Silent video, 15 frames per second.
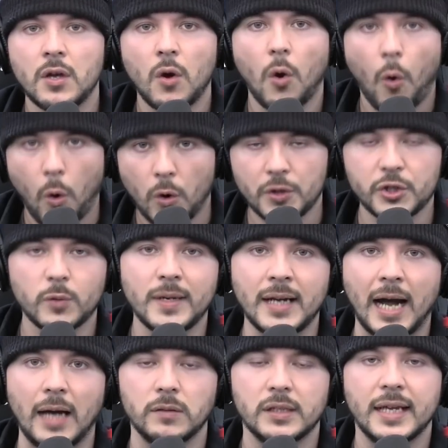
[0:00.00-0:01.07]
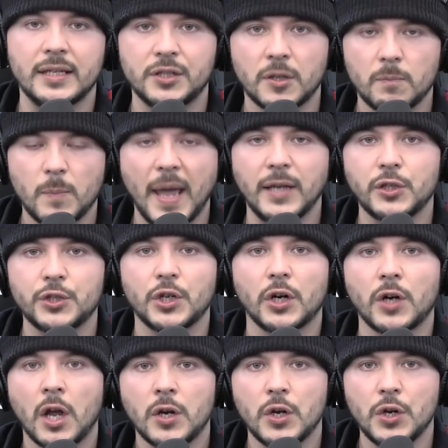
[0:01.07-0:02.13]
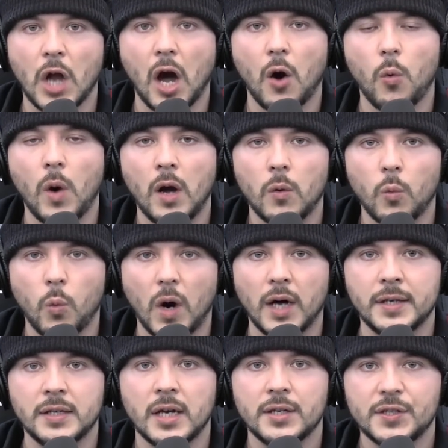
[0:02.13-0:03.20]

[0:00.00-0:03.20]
or during holidays to make sure no one